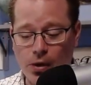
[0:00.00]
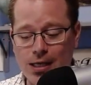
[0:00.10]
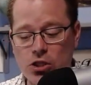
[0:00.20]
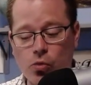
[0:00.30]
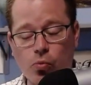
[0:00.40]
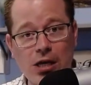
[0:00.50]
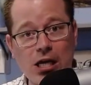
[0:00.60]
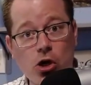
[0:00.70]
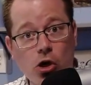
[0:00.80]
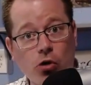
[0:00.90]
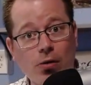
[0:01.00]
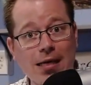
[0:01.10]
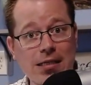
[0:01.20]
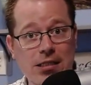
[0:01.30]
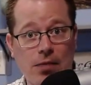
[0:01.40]
It's the
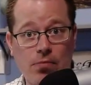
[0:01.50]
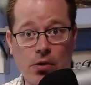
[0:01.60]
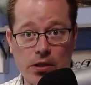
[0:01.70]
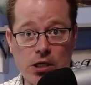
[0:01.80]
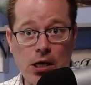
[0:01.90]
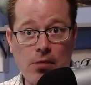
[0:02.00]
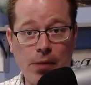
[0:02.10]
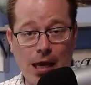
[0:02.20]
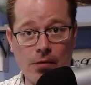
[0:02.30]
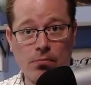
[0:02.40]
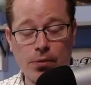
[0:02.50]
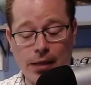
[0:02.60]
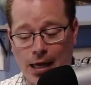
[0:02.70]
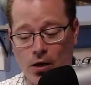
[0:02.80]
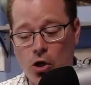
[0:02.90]
recurring stimulus payment
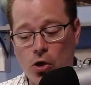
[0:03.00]
plan,